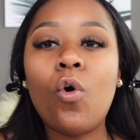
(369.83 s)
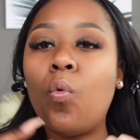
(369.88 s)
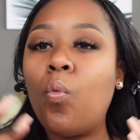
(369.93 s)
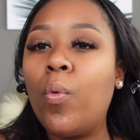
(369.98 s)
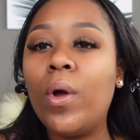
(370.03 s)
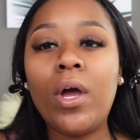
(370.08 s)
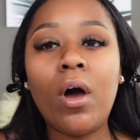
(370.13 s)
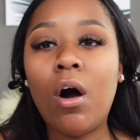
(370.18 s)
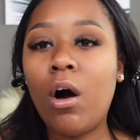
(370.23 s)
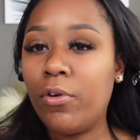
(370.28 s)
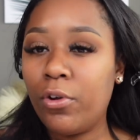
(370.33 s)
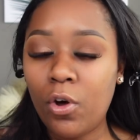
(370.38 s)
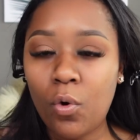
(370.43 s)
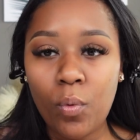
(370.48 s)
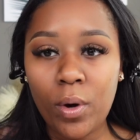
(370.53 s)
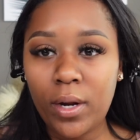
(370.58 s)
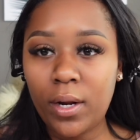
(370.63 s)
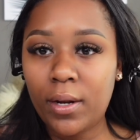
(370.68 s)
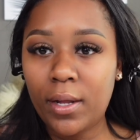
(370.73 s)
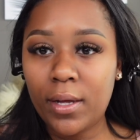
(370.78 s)
We all know
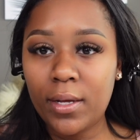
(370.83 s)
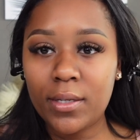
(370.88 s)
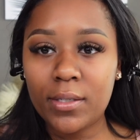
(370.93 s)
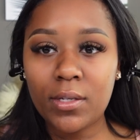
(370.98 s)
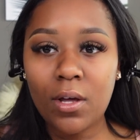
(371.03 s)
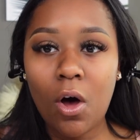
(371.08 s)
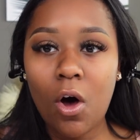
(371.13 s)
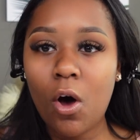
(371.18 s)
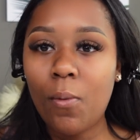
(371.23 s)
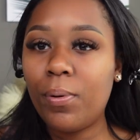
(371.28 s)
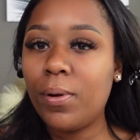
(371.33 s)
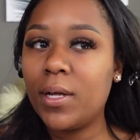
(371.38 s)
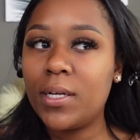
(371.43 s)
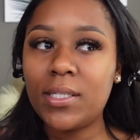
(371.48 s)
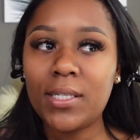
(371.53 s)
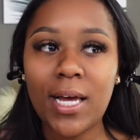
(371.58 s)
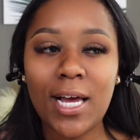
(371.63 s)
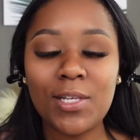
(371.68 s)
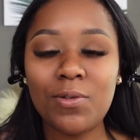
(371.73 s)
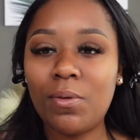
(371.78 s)
what it is. All plus
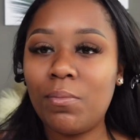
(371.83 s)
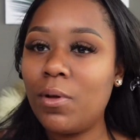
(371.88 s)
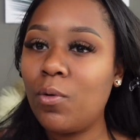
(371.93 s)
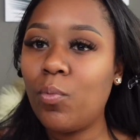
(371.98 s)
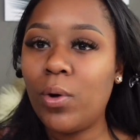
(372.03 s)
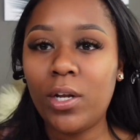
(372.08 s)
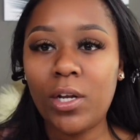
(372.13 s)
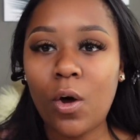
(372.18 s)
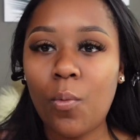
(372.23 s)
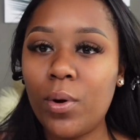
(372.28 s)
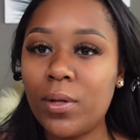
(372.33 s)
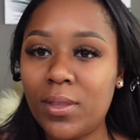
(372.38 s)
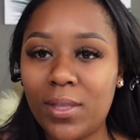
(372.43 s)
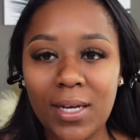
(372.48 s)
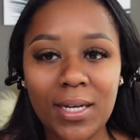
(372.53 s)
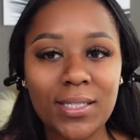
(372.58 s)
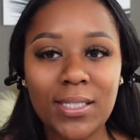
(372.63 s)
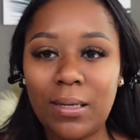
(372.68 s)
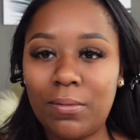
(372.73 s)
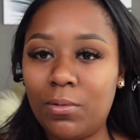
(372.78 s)
size women, we know what the
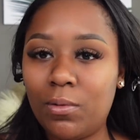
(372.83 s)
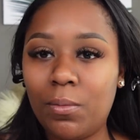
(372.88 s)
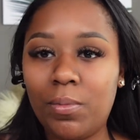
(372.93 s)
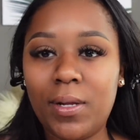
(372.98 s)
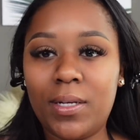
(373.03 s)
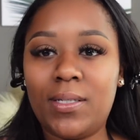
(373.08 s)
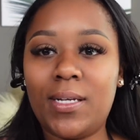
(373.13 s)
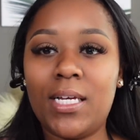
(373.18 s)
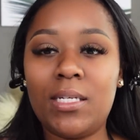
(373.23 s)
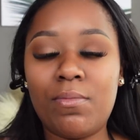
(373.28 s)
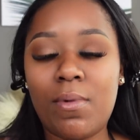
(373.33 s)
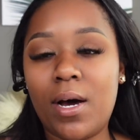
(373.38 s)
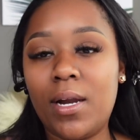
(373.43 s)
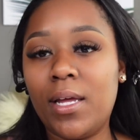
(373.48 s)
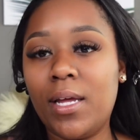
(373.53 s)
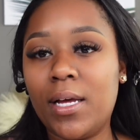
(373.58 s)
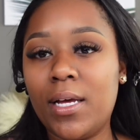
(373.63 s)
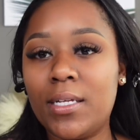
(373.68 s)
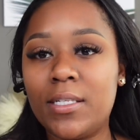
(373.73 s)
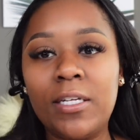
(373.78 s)
acceptable plus size body
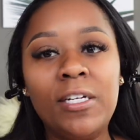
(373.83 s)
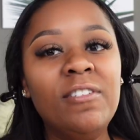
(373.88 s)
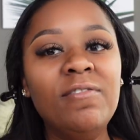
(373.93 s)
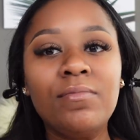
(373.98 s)
is.